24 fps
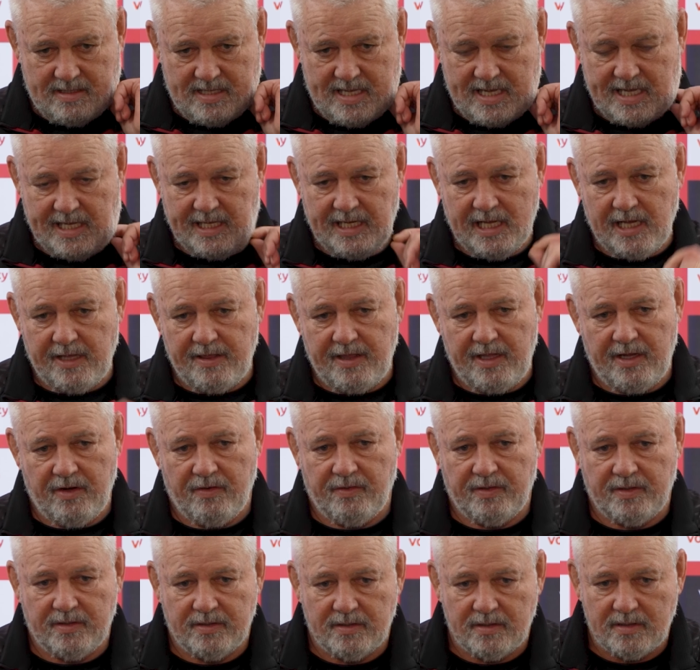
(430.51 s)
they get out there
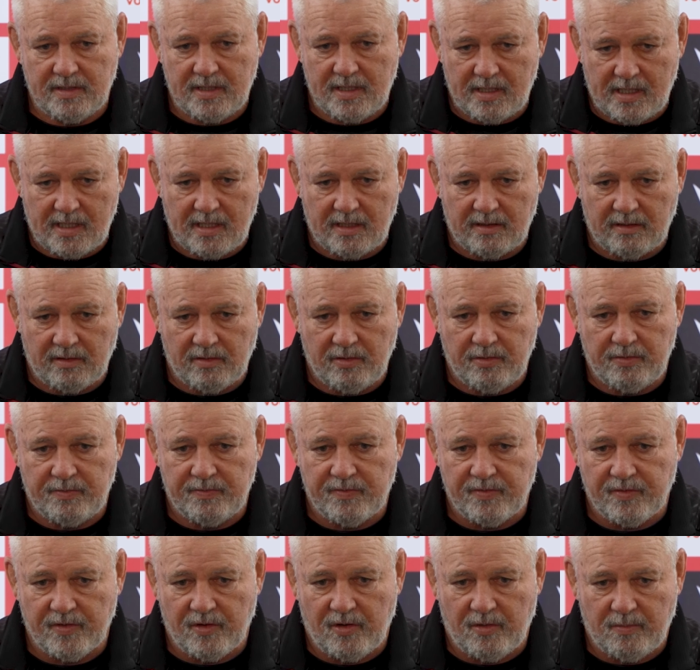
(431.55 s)
and and learn
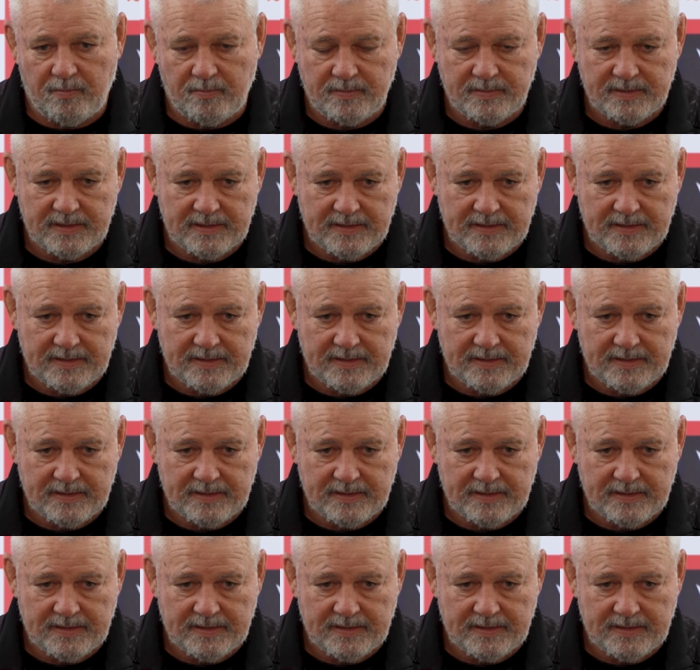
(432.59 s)
from